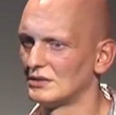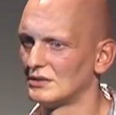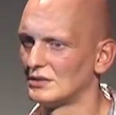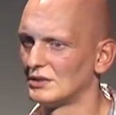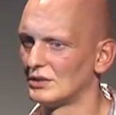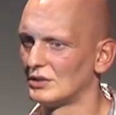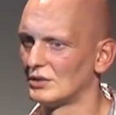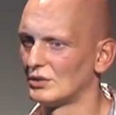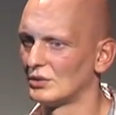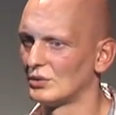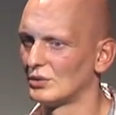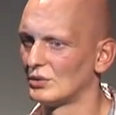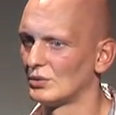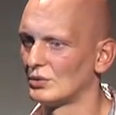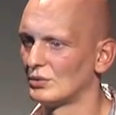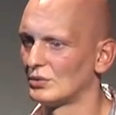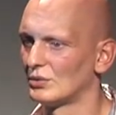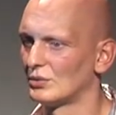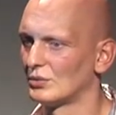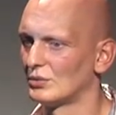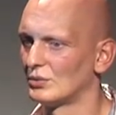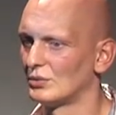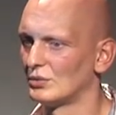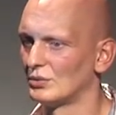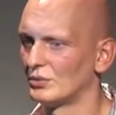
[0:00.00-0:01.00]

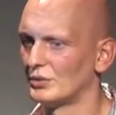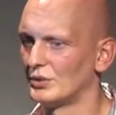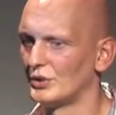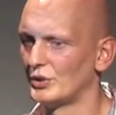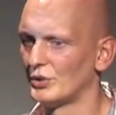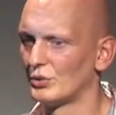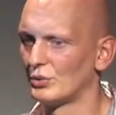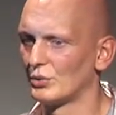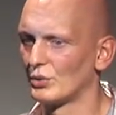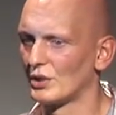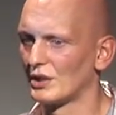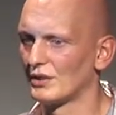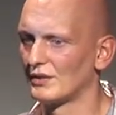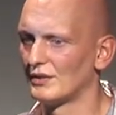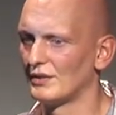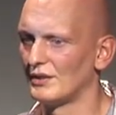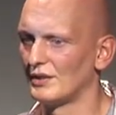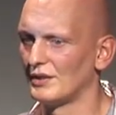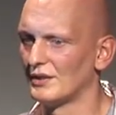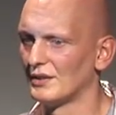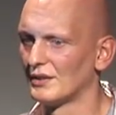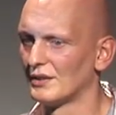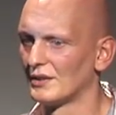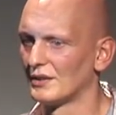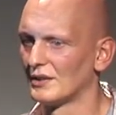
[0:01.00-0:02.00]
so you run
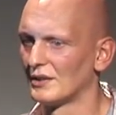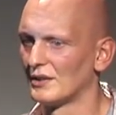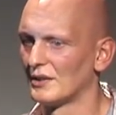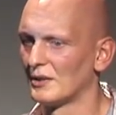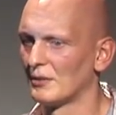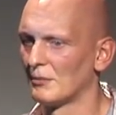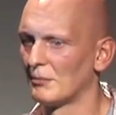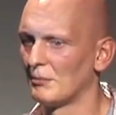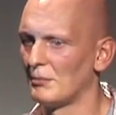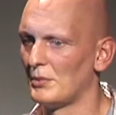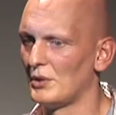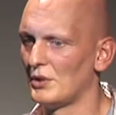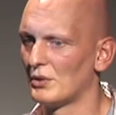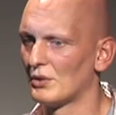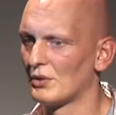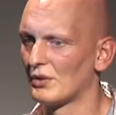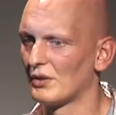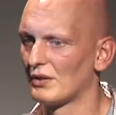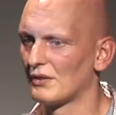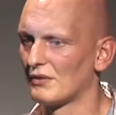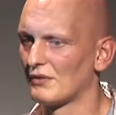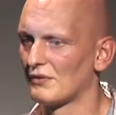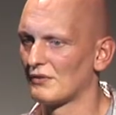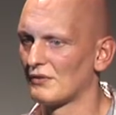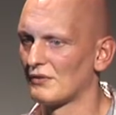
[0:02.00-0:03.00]
the
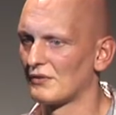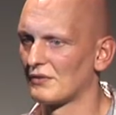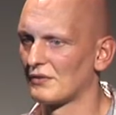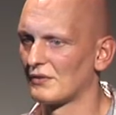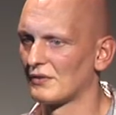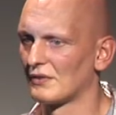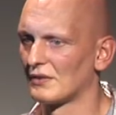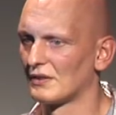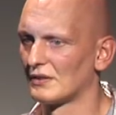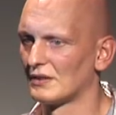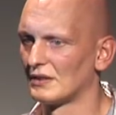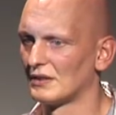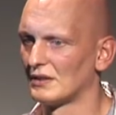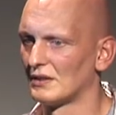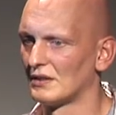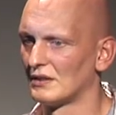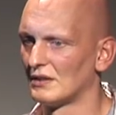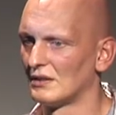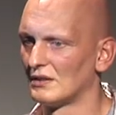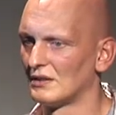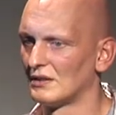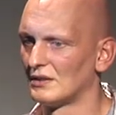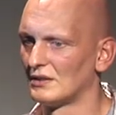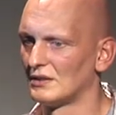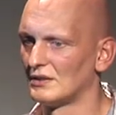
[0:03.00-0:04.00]
BOF,
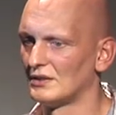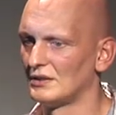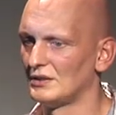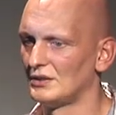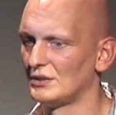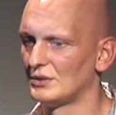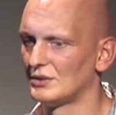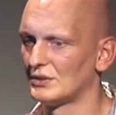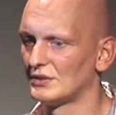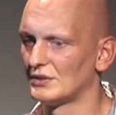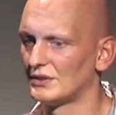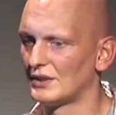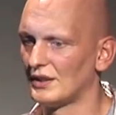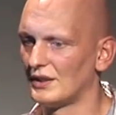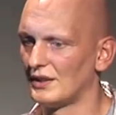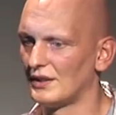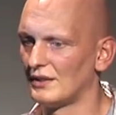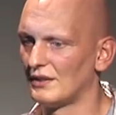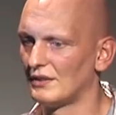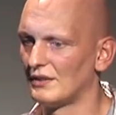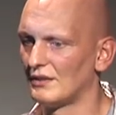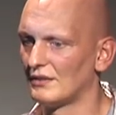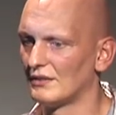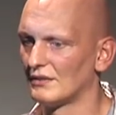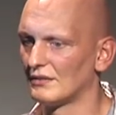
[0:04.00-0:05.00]
you
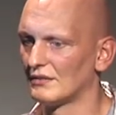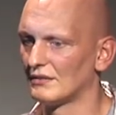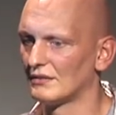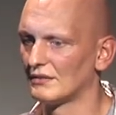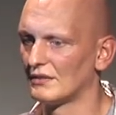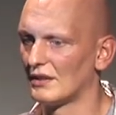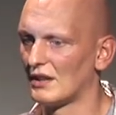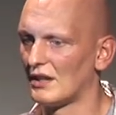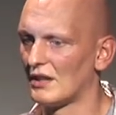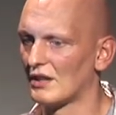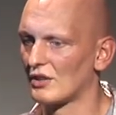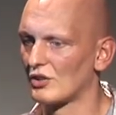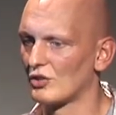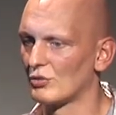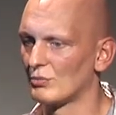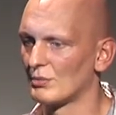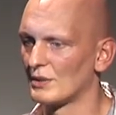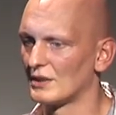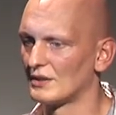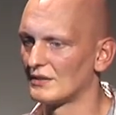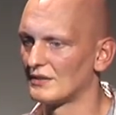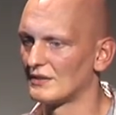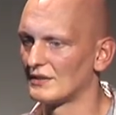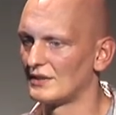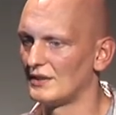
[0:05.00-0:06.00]
say
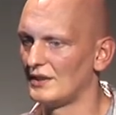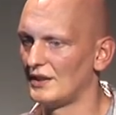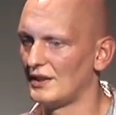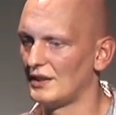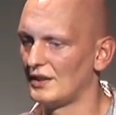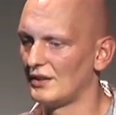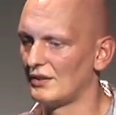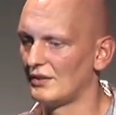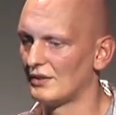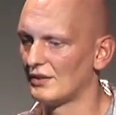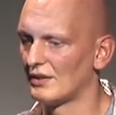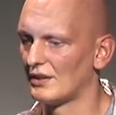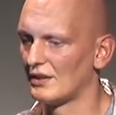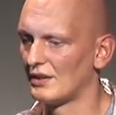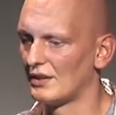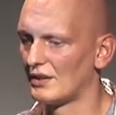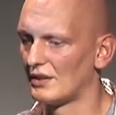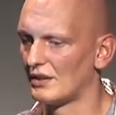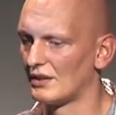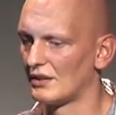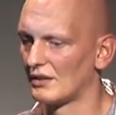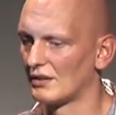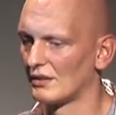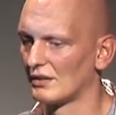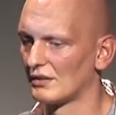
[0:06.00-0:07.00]
arguments here
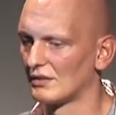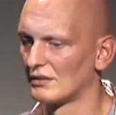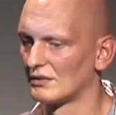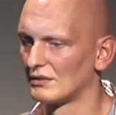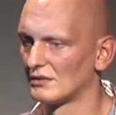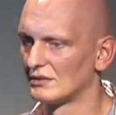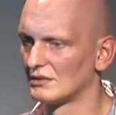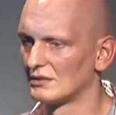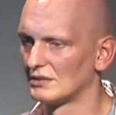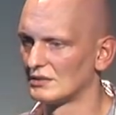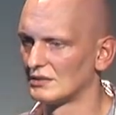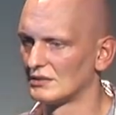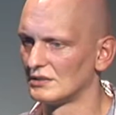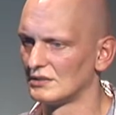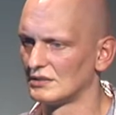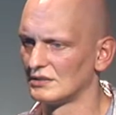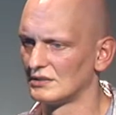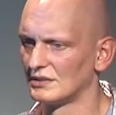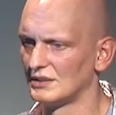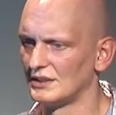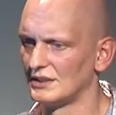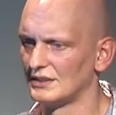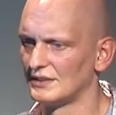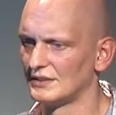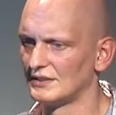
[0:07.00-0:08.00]
are
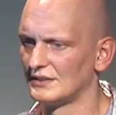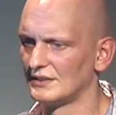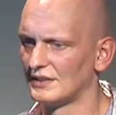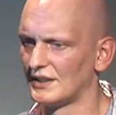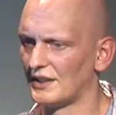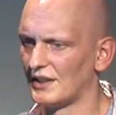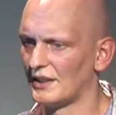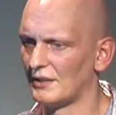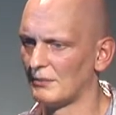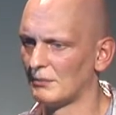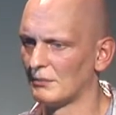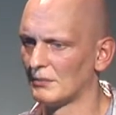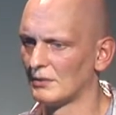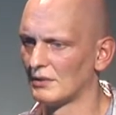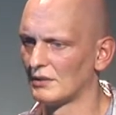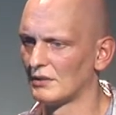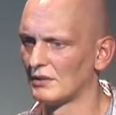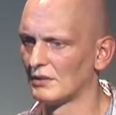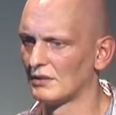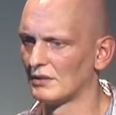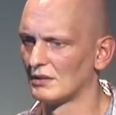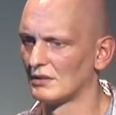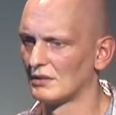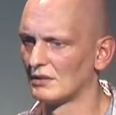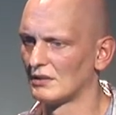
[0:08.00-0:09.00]
the same,
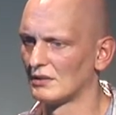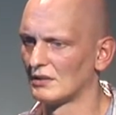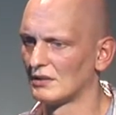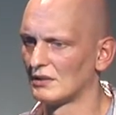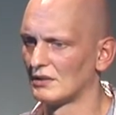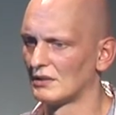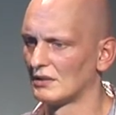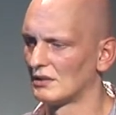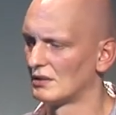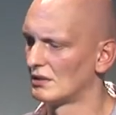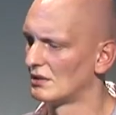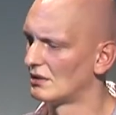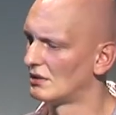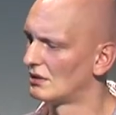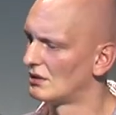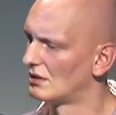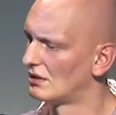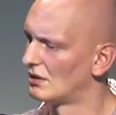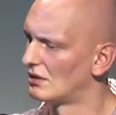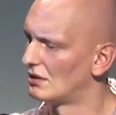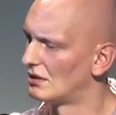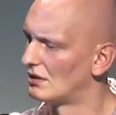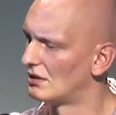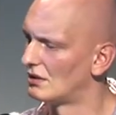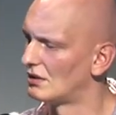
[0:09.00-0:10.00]

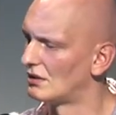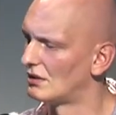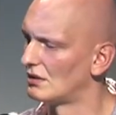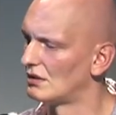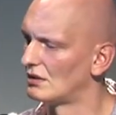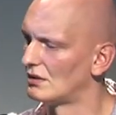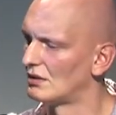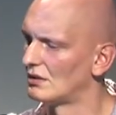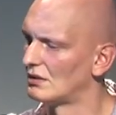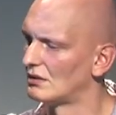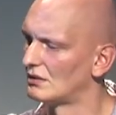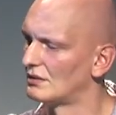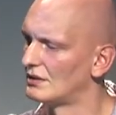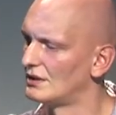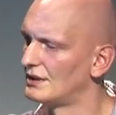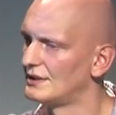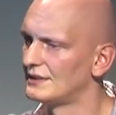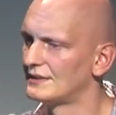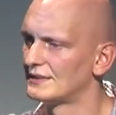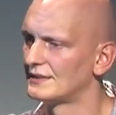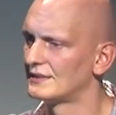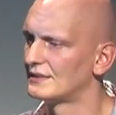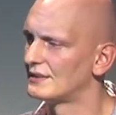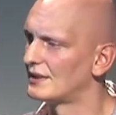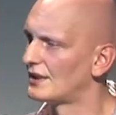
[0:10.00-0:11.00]
uh, the
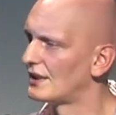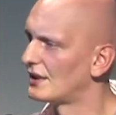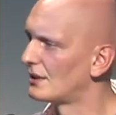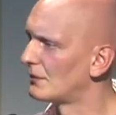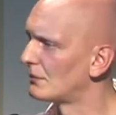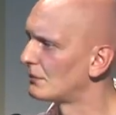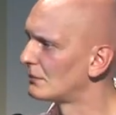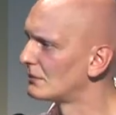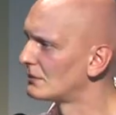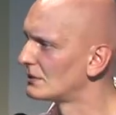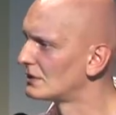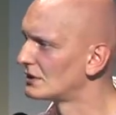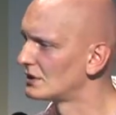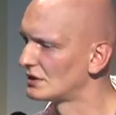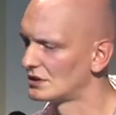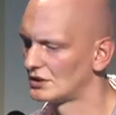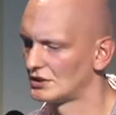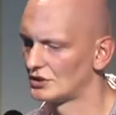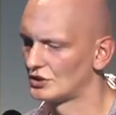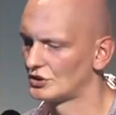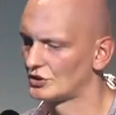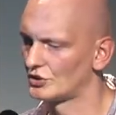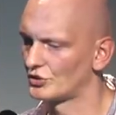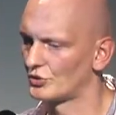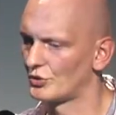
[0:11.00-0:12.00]
same
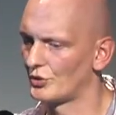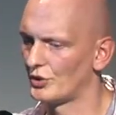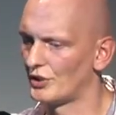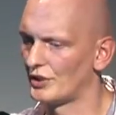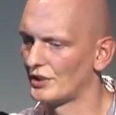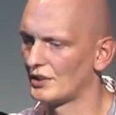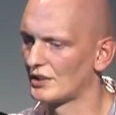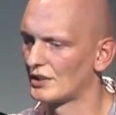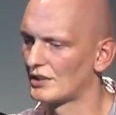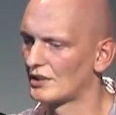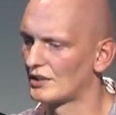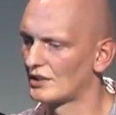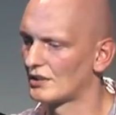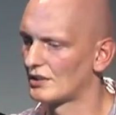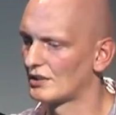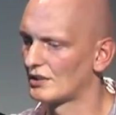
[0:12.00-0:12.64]
string,